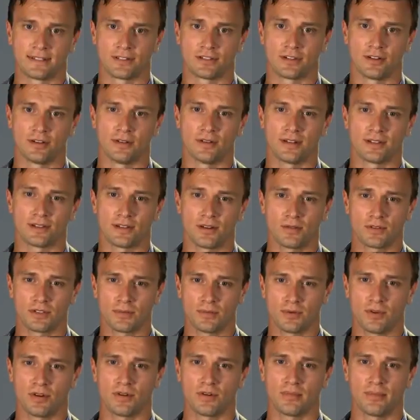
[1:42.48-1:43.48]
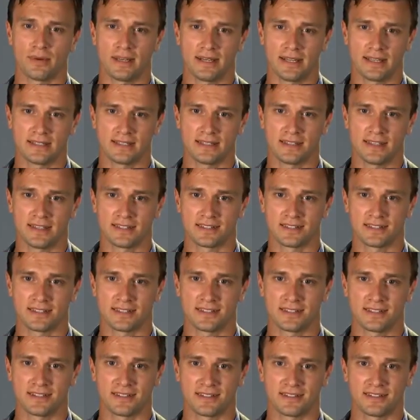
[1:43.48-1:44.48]
So it's always important, be nice to the
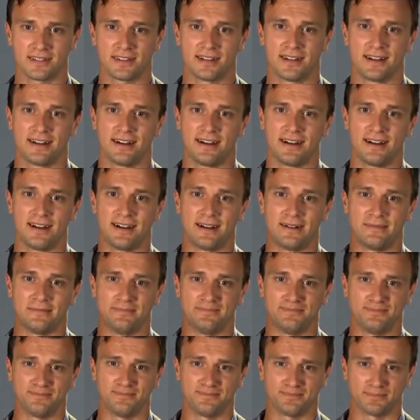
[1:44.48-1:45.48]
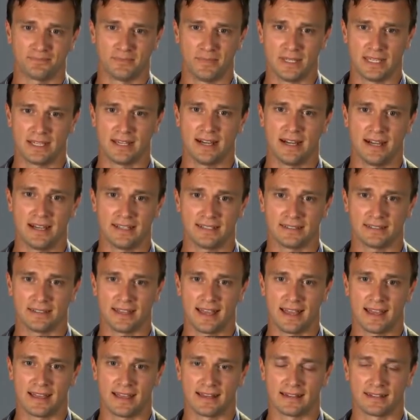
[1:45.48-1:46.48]
assistants, be kind,
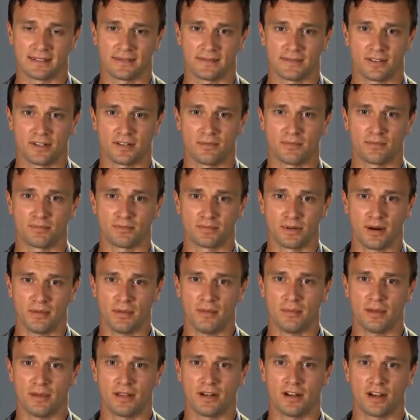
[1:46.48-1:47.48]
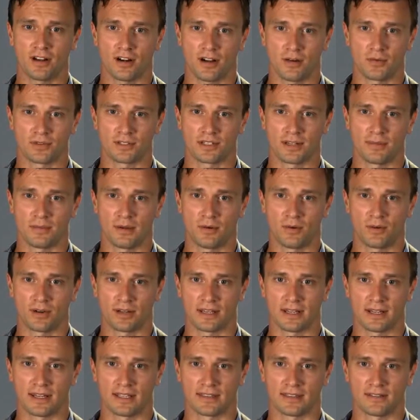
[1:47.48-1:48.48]
and they're probably not always going to be
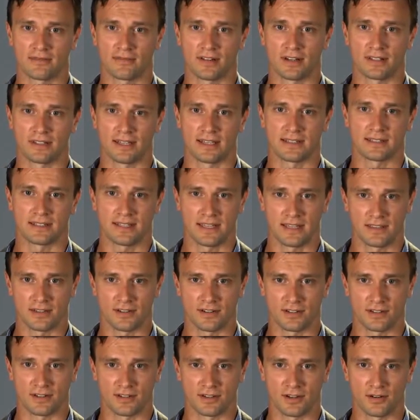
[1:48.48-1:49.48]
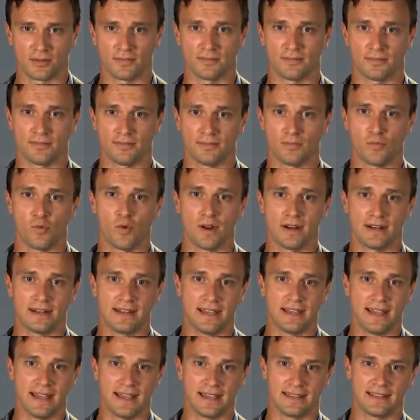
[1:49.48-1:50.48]
working at the front desk either. So
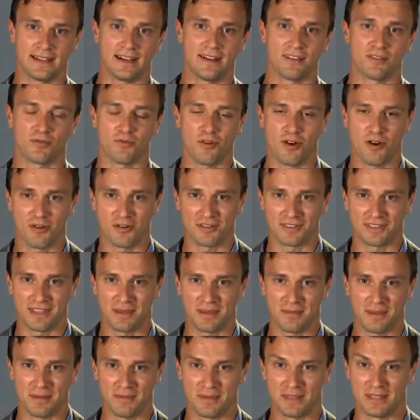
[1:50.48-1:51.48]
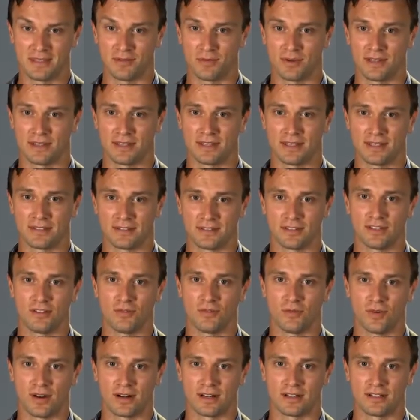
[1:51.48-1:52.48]
one day down the road, they may be the one that
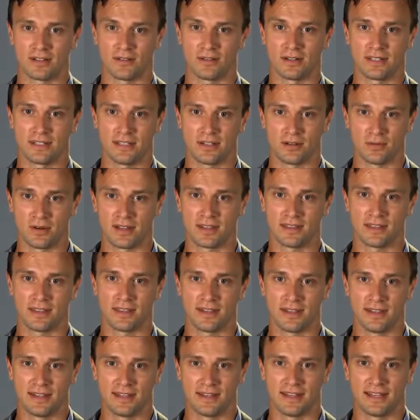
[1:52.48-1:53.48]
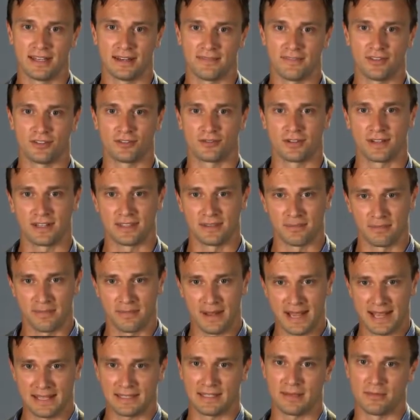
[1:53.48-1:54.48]
you want to do a deal with, and if you treated them
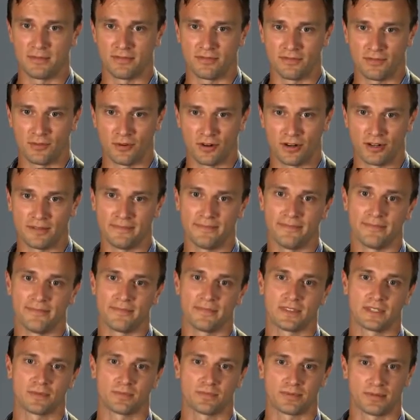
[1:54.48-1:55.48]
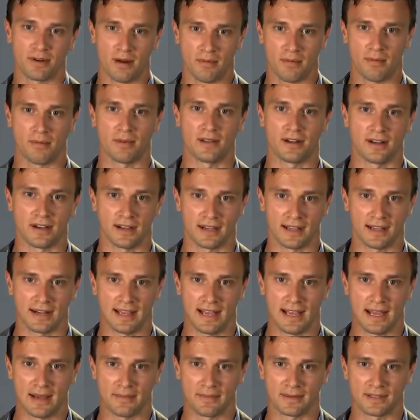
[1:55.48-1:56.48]
badly before, it's probably not going
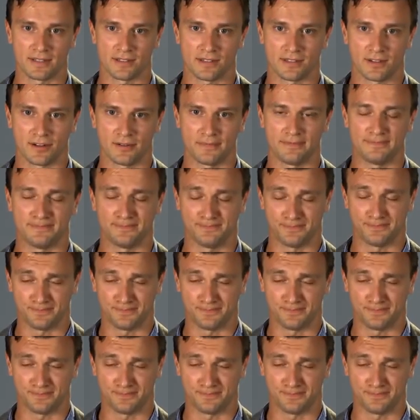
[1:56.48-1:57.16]
to happen. So